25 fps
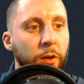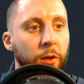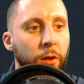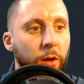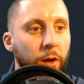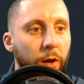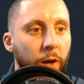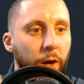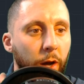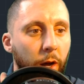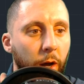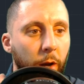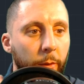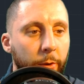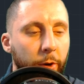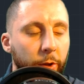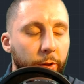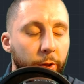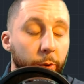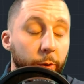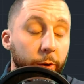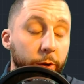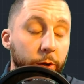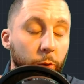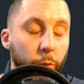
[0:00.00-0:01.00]
um,
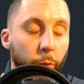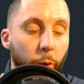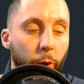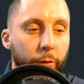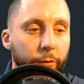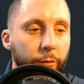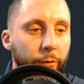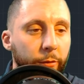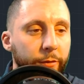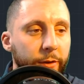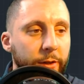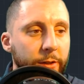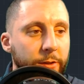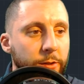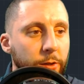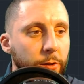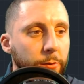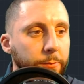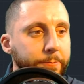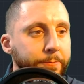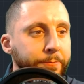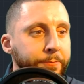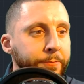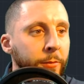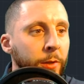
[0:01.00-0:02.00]
although it could work for feet too
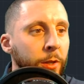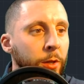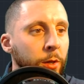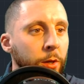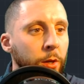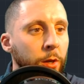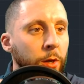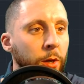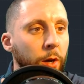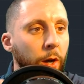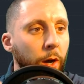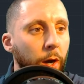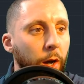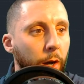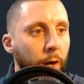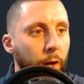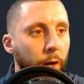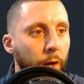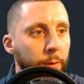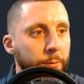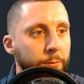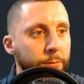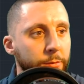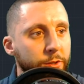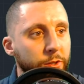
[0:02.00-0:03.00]

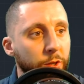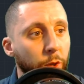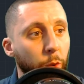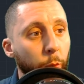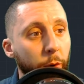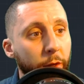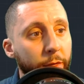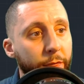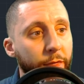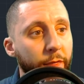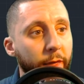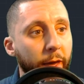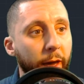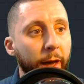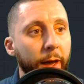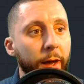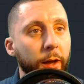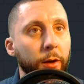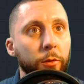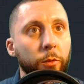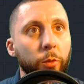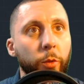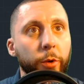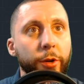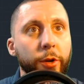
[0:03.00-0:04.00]
um, so with
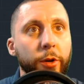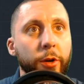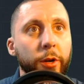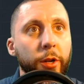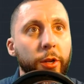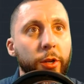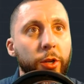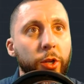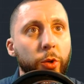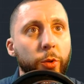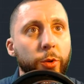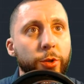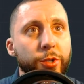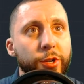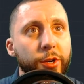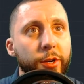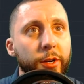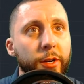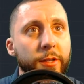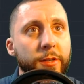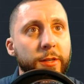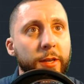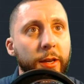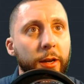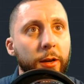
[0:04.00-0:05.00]
that what you're gonna do is you're gonna
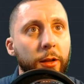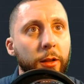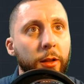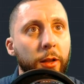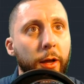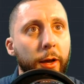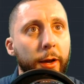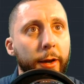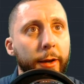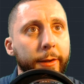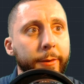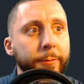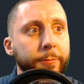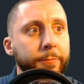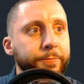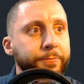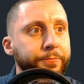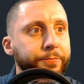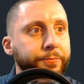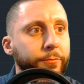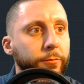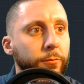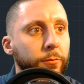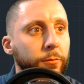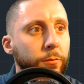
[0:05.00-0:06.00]
take a line
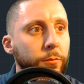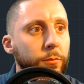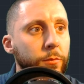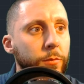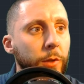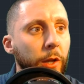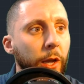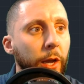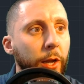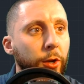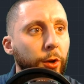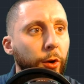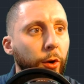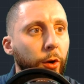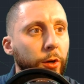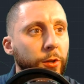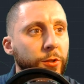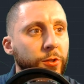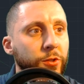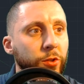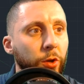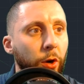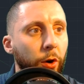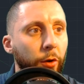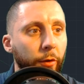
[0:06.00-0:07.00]
and you're gonna
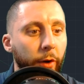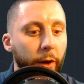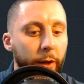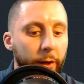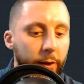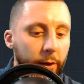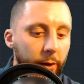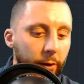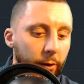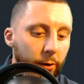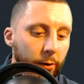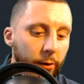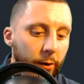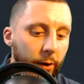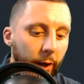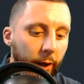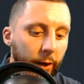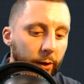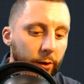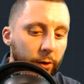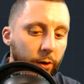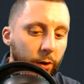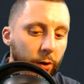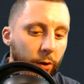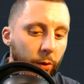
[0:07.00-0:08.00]
start right here
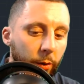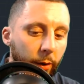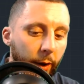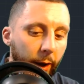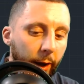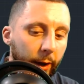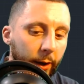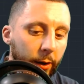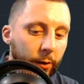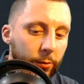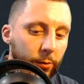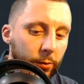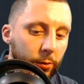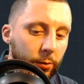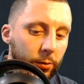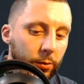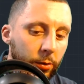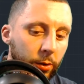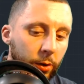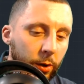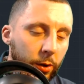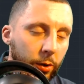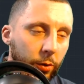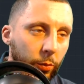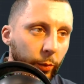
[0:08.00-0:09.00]
and go angle
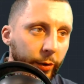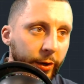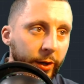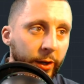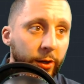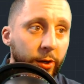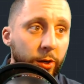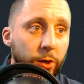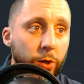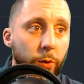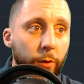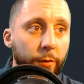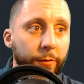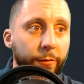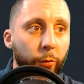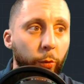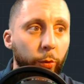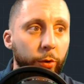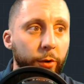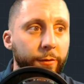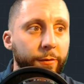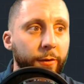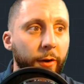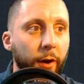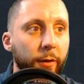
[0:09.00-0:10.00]
we need to do a
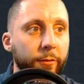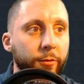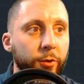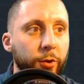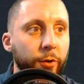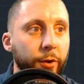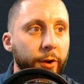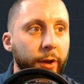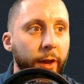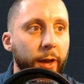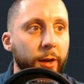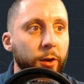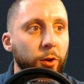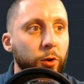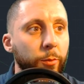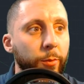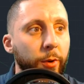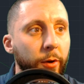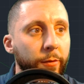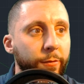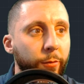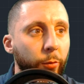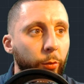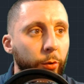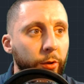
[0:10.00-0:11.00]
45 degree angle but
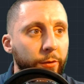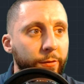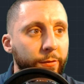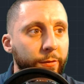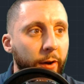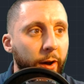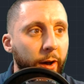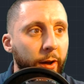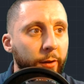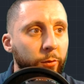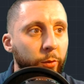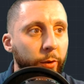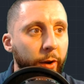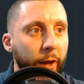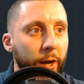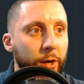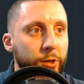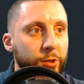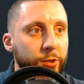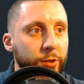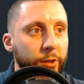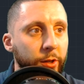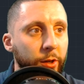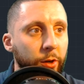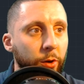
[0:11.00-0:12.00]
45 would
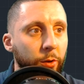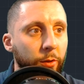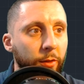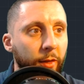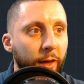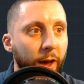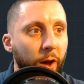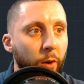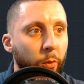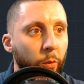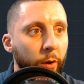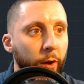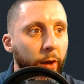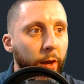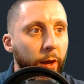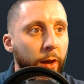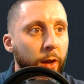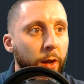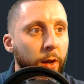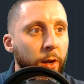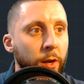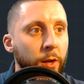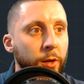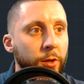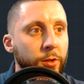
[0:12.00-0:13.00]
actually go that way
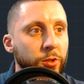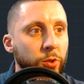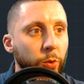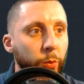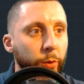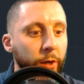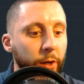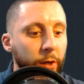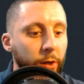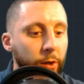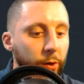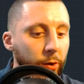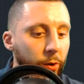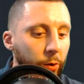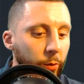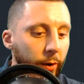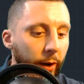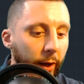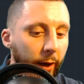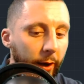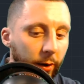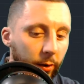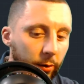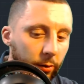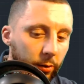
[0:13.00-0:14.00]
so we need to do an
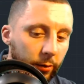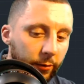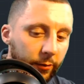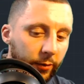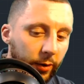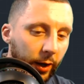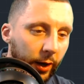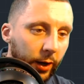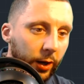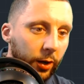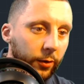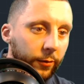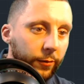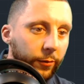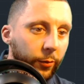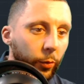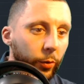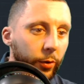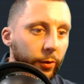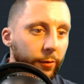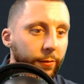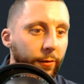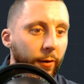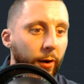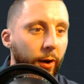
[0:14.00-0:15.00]
angle of negative
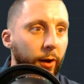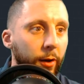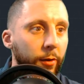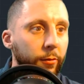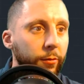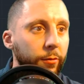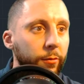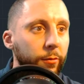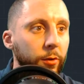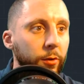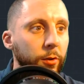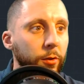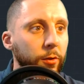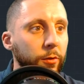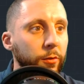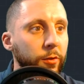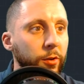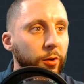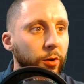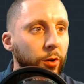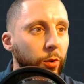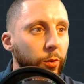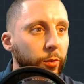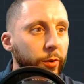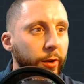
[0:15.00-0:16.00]
45 to
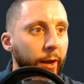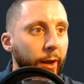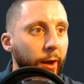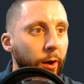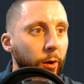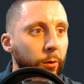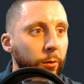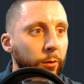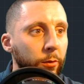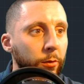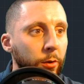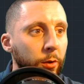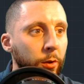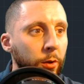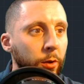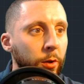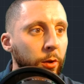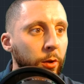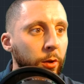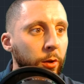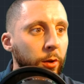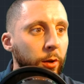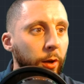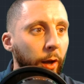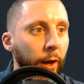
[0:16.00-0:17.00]
go down
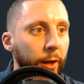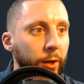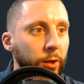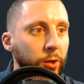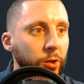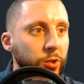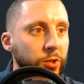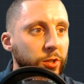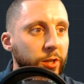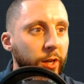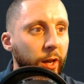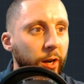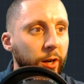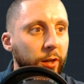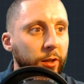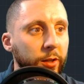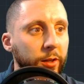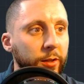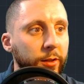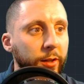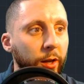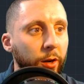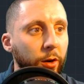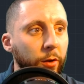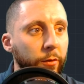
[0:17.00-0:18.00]
and you just kind of click
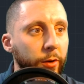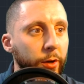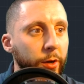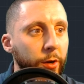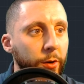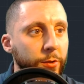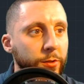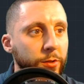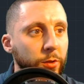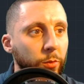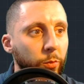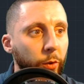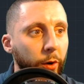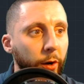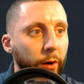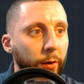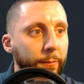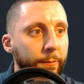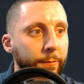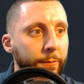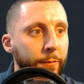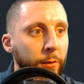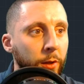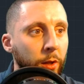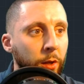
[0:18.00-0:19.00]
that over here somewhere.
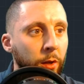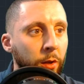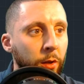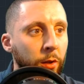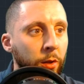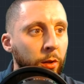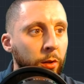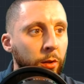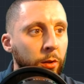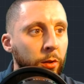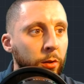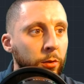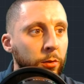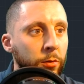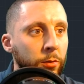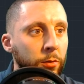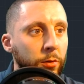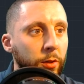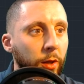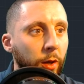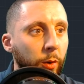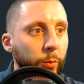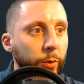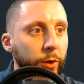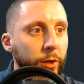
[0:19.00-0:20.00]

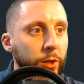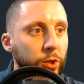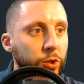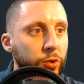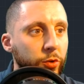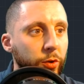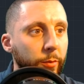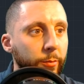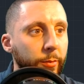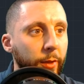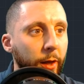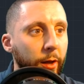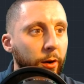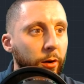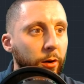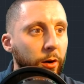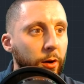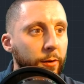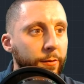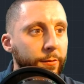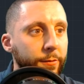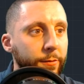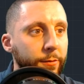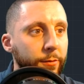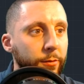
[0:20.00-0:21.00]
Then we can trim that
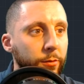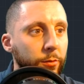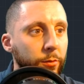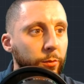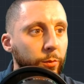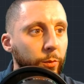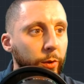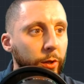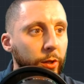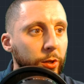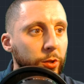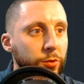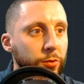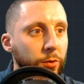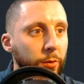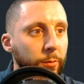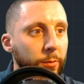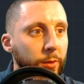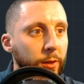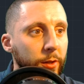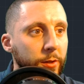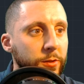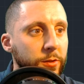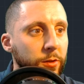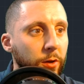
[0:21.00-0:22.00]
off. We can trim
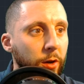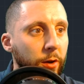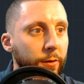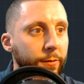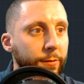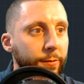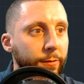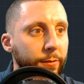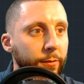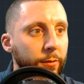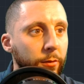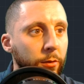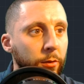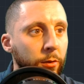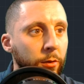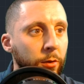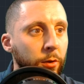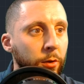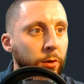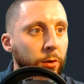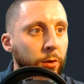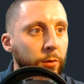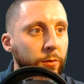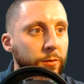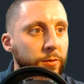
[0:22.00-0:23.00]
this off.
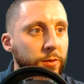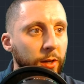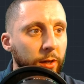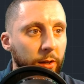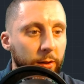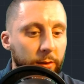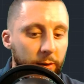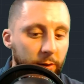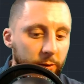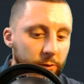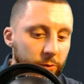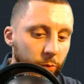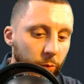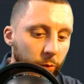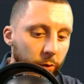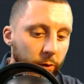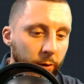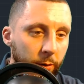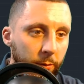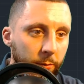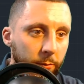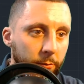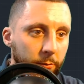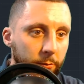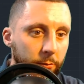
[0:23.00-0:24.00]
Take this
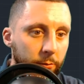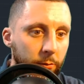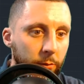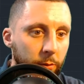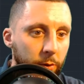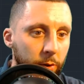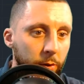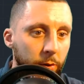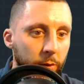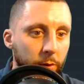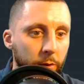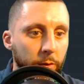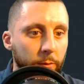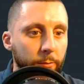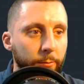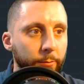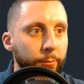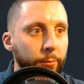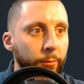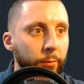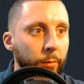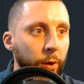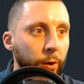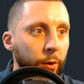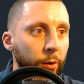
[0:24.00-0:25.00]
one,
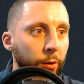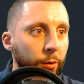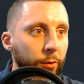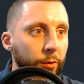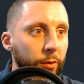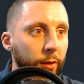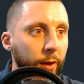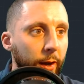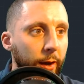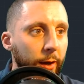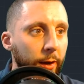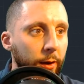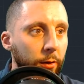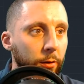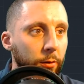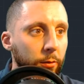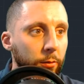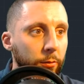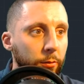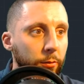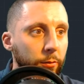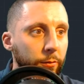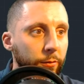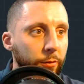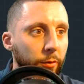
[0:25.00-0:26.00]
mirror that
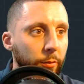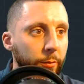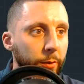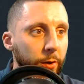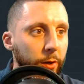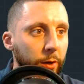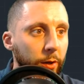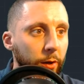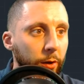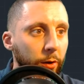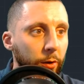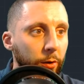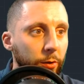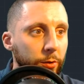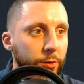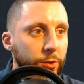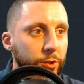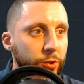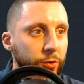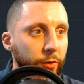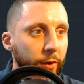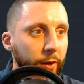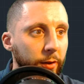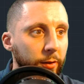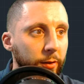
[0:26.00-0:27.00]
from here
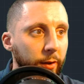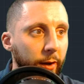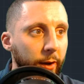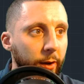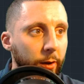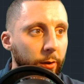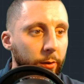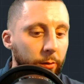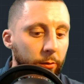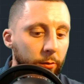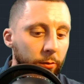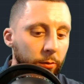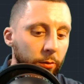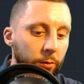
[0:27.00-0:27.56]
straight down,